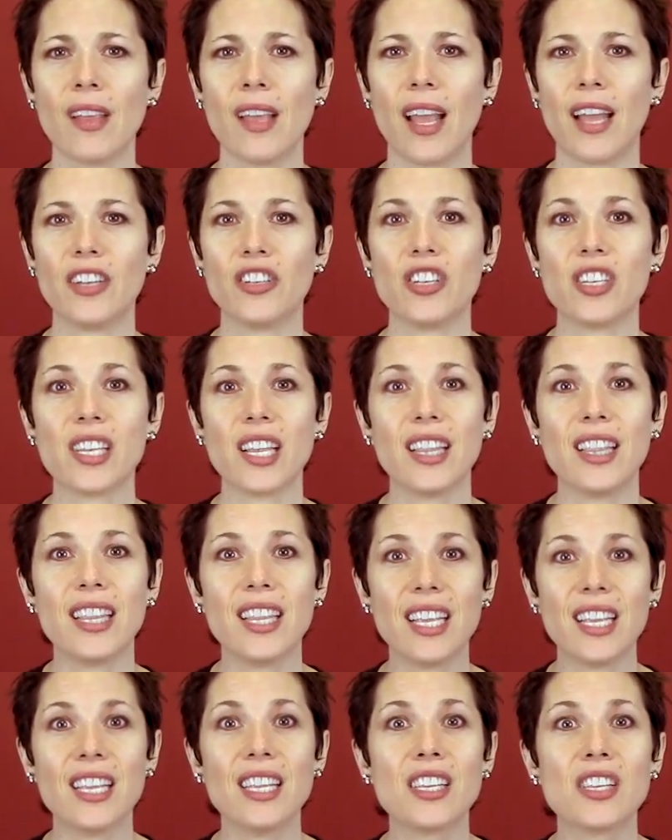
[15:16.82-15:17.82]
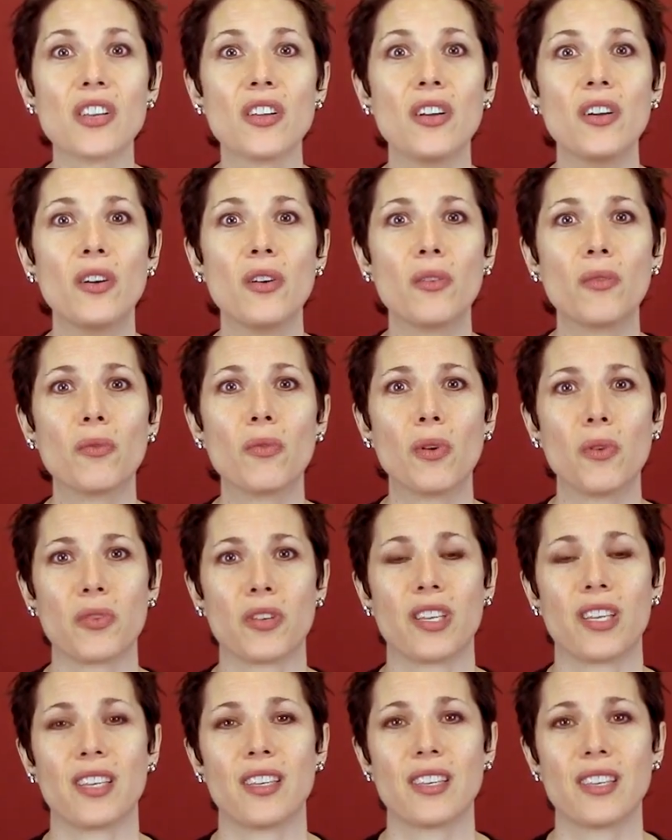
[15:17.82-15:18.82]
And she said, these
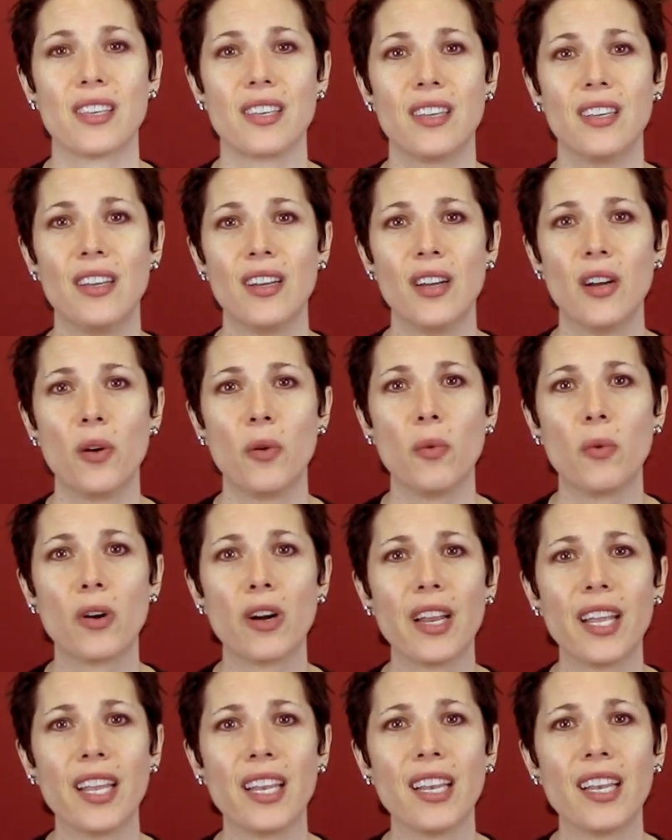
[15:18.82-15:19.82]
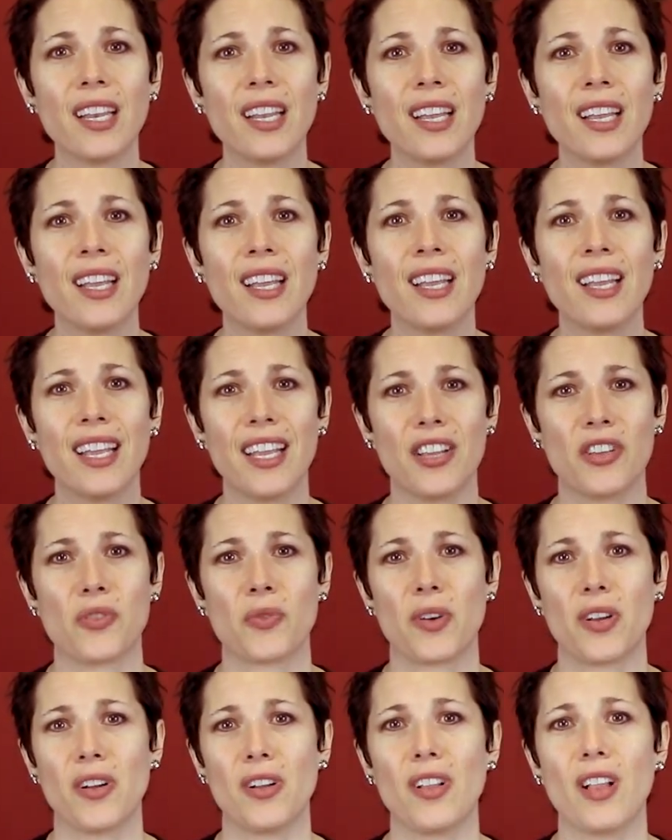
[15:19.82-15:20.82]
roses were in
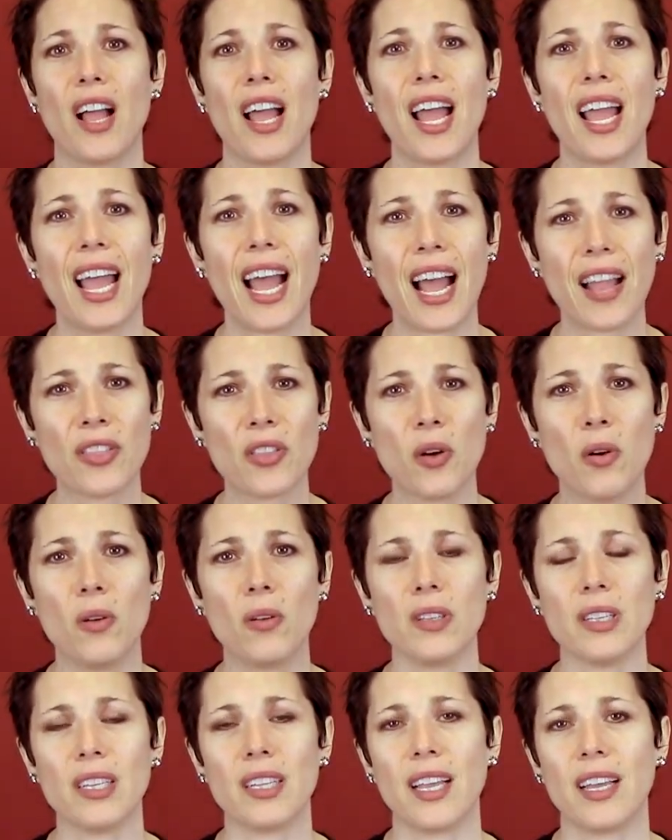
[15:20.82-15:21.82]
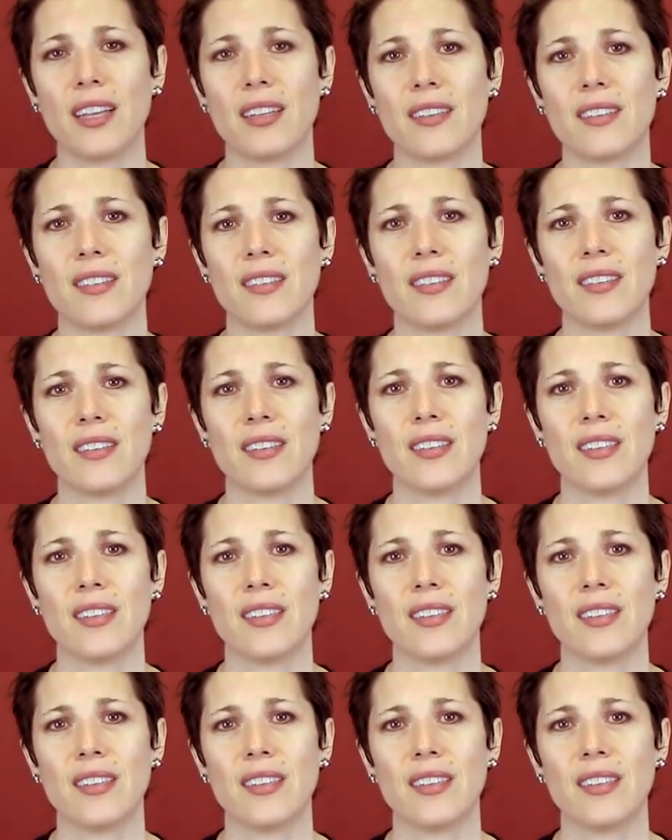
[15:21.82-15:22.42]
Israel at the Holy Land.